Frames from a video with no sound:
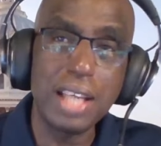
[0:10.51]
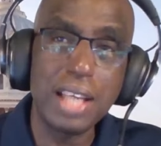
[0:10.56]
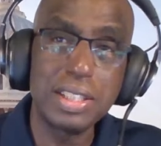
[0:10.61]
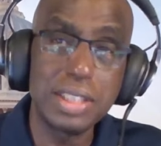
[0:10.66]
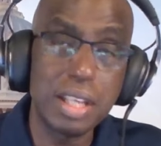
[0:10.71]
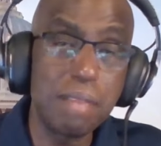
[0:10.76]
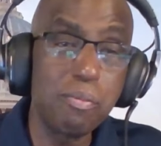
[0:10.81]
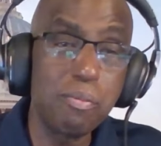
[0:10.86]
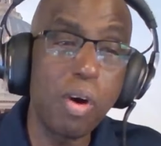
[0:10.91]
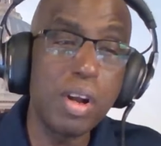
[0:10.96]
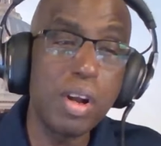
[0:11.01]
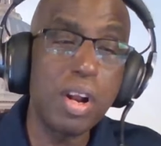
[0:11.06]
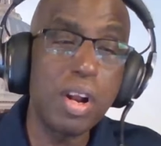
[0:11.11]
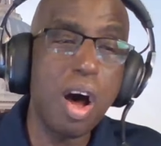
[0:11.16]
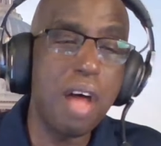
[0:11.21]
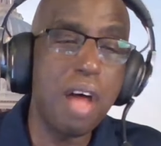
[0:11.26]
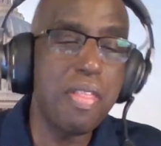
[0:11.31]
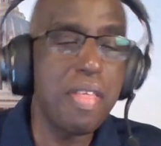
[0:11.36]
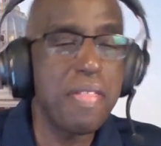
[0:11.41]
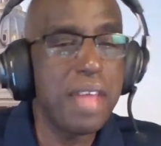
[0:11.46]
someone
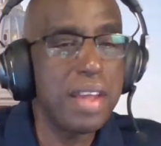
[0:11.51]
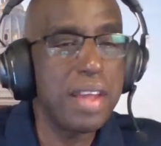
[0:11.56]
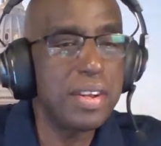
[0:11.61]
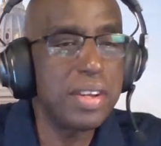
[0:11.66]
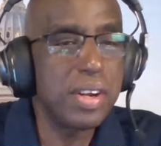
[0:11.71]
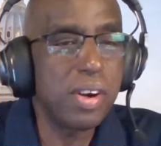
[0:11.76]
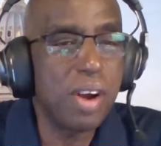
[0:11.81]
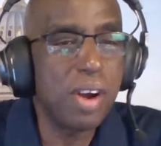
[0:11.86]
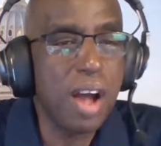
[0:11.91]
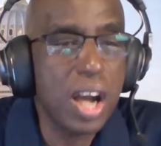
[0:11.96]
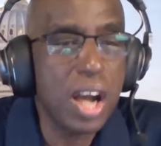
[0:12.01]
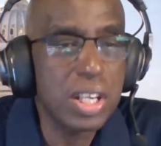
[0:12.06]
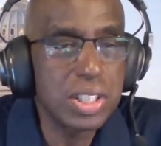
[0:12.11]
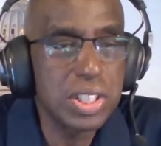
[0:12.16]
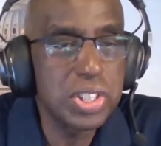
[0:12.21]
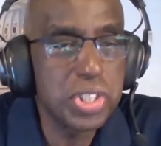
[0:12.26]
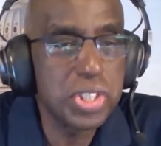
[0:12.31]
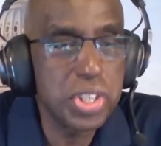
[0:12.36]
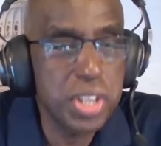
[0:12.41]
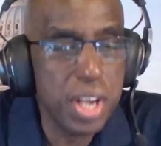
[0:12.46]
other than their
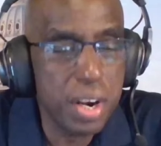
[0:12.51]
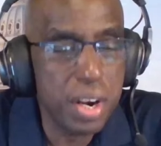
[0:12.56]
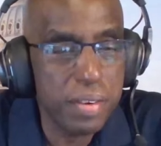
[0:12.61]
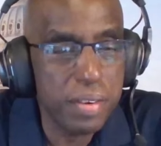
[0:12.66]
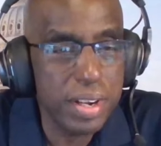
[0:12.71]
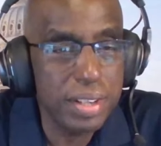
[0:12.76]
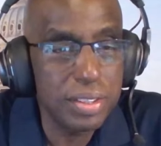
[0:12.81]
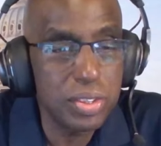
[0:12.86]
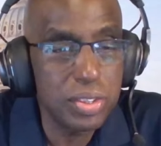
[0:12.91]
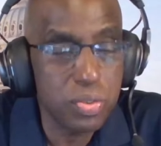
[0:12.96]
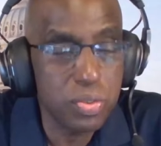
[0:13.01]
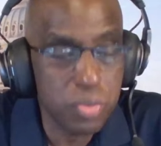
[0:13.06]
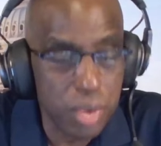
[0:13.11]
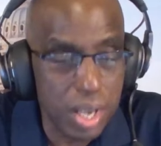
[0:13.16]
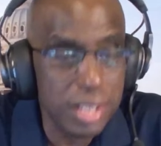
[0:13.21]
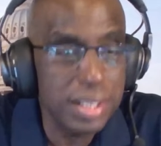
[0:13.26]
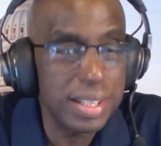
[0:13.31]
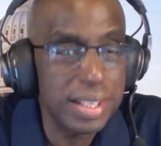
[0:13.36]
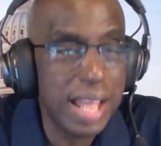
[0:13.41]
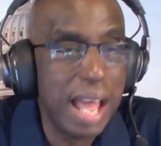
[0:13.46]
octogenarian to
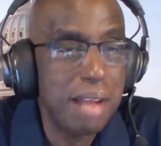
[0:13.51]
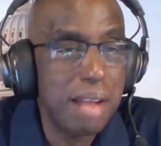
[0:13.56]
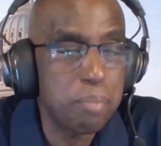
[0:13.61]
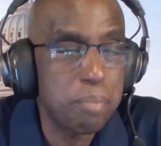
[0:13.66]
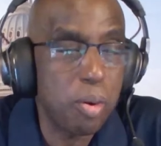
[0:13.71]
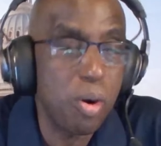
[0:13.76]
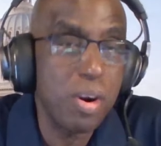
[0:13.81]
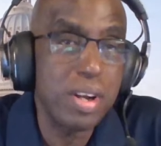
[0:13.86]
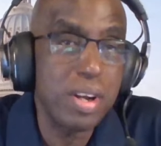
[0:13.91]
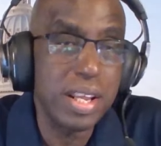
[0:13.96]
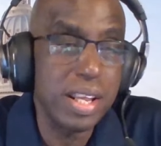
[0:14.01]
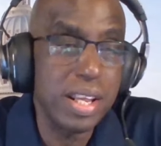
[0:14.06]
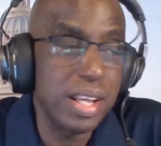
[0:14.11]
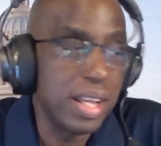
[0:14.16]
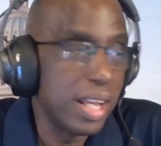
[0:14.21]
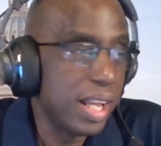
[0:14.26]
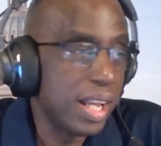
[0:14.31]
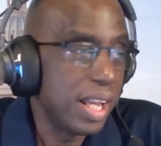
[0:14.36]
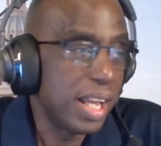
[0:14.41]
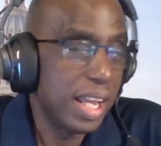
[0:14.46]
run that
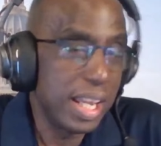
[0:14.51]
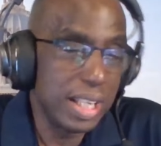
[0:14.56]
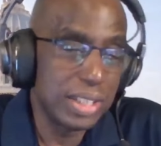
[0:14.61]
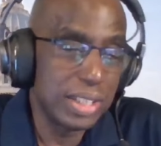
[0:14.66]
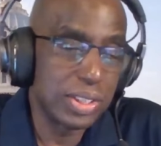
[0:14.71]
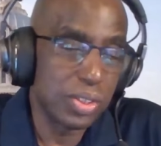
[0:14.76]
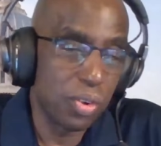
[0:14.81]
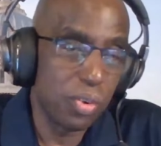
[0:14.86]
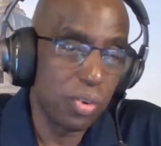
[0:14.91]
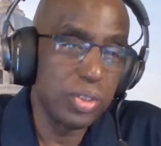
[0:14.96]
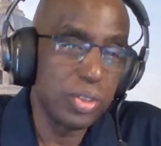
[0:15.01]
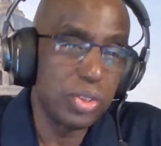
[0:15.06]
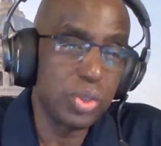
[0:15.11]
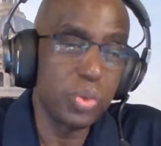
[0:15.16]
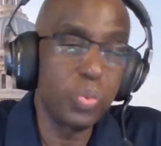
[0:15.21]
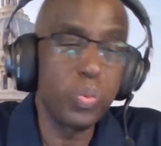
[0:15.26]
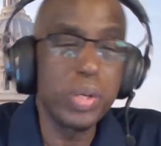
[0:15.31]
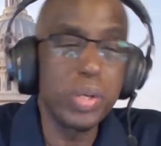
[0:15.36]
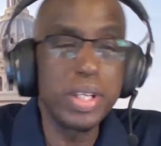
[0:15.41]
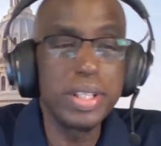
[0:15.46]
party is going
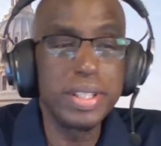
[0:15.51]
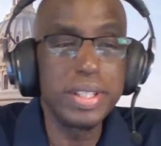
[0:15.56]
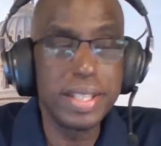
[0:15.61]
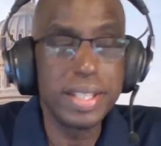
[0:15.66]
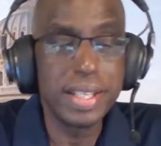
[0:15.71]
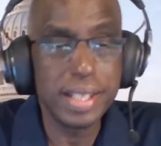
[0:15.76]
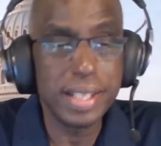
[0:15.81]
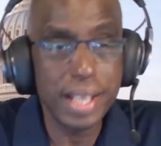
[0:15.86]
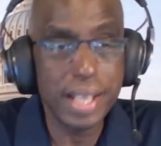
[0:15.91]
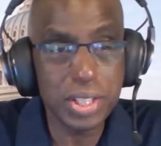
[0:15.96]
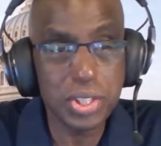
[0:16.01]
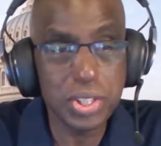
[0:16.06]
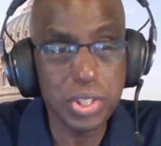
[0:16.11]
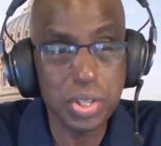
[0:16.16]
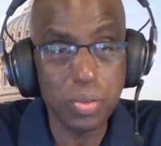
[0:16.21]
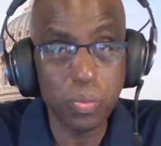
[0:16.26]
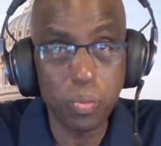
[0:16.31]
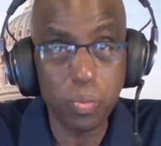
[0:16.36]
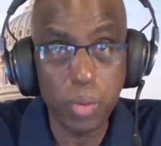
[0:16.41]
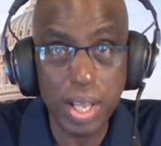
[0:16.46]
to win the election.